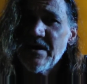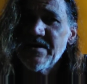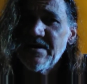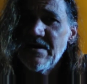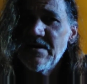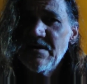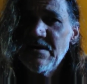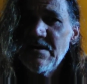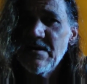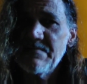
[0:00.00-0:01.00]
Because I
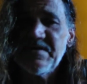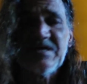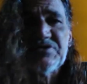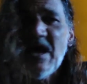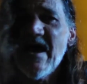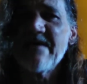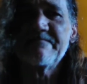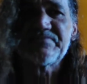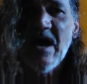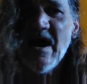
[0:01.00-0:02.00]
am tired
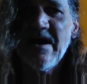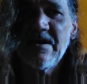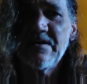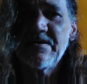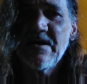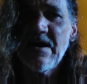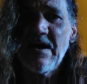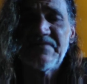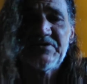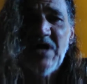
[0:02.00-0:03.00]
of the Dr.
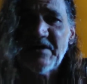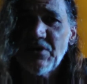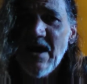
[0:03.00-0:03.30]
Albers.